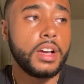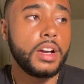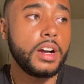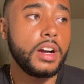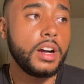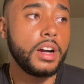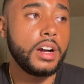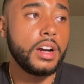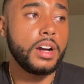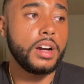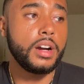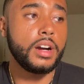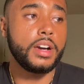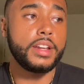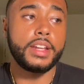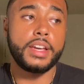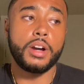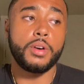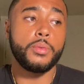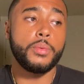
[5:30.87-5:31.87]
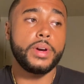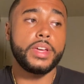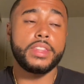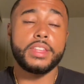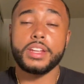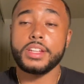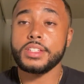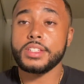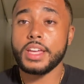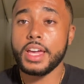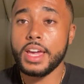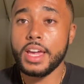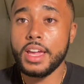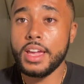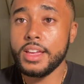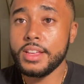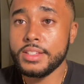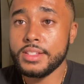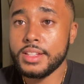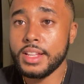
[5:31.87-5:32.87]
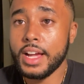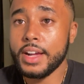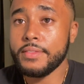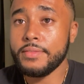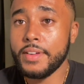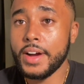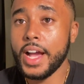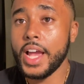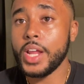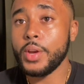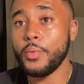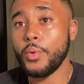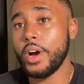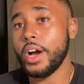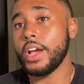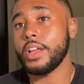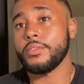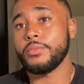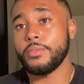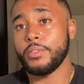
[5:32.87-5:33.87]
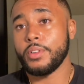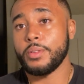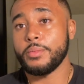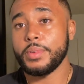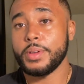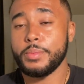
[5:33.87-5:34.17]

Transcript: A win that is aged like fine wine for him.